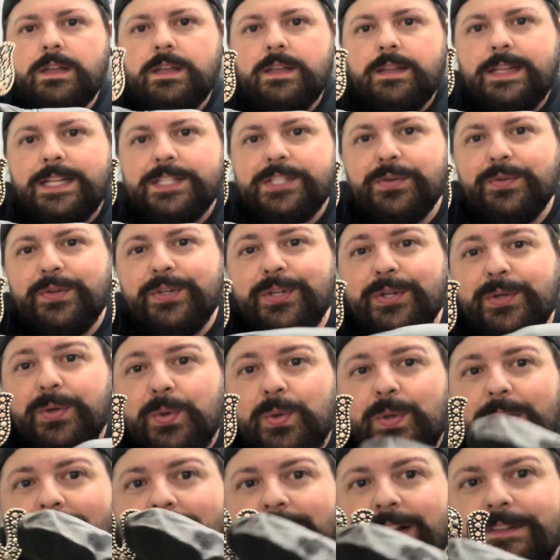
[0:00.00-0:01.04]
That's a really
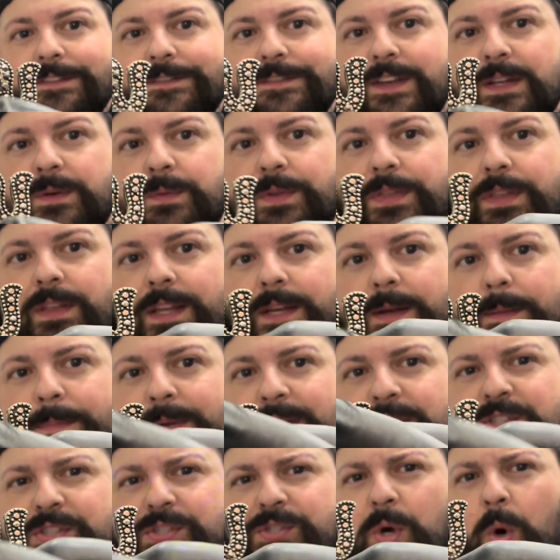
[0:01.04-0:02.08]
cool elephant with like a
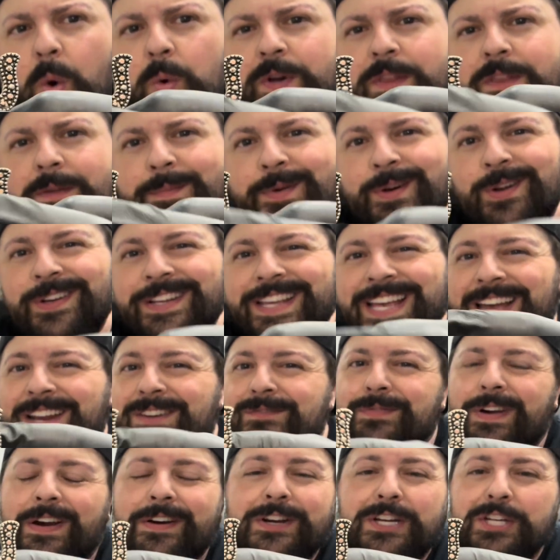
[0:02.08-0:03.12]
big stone in the middle.
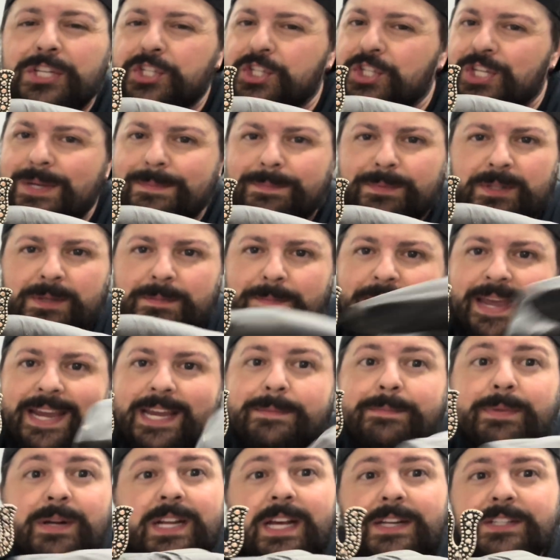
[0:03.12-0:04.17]
Again, very cheaply
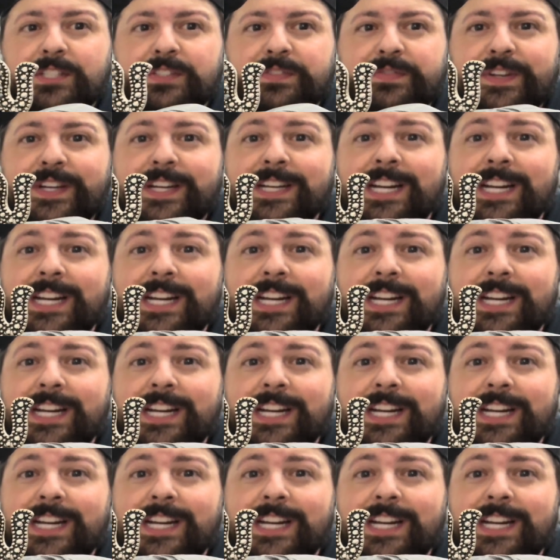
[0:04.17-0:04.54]
made, but I just figured